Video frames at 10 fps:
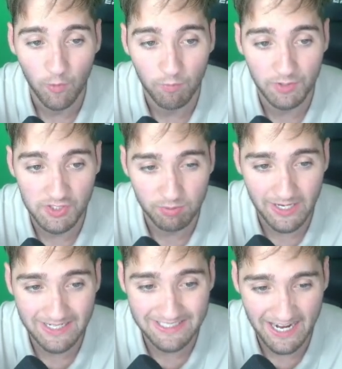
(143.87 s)
which
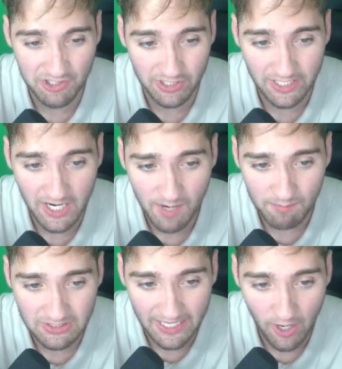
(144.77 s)
price actually
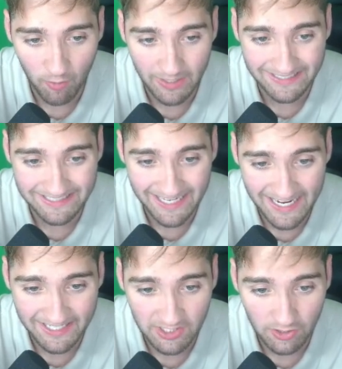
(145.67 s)
comes down and
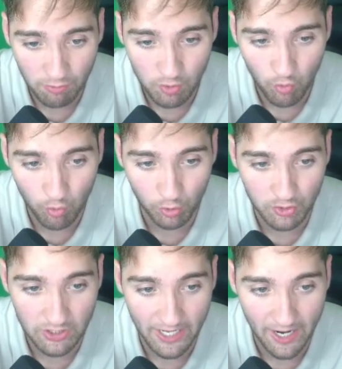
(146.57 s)
takes those
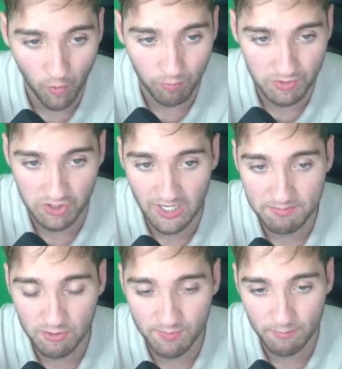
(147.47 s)
orders out, which
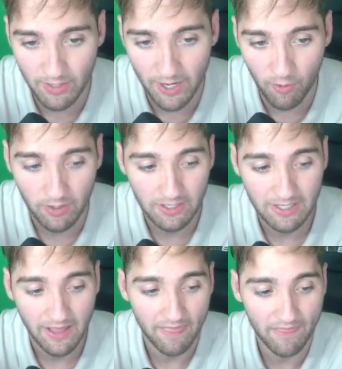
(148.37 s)
stops those people out,
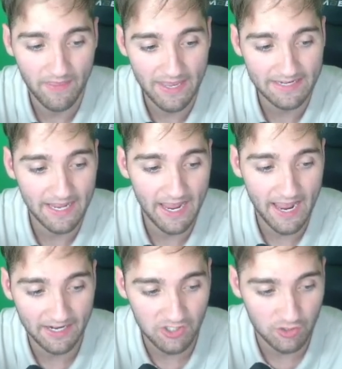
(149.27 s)
then
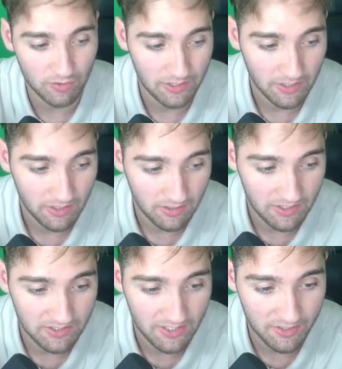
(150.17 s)
actually
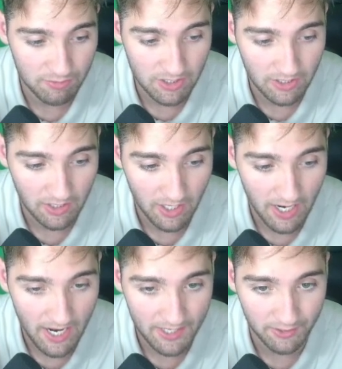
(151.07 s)
continues
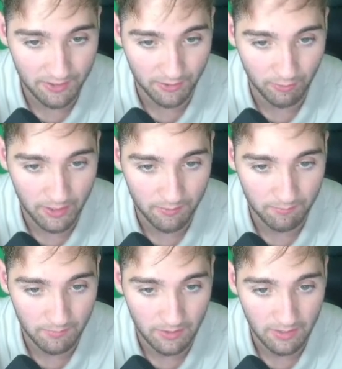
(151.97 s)
higher here, right?
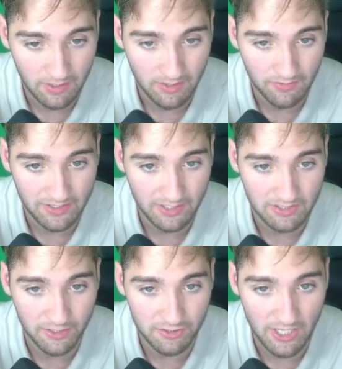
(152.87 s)
Then it
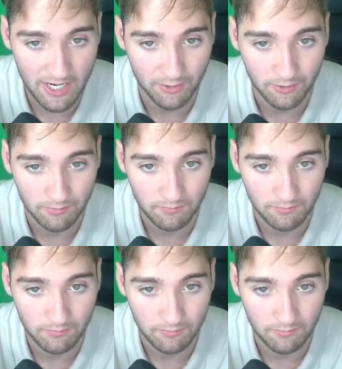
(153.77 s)
continues higher.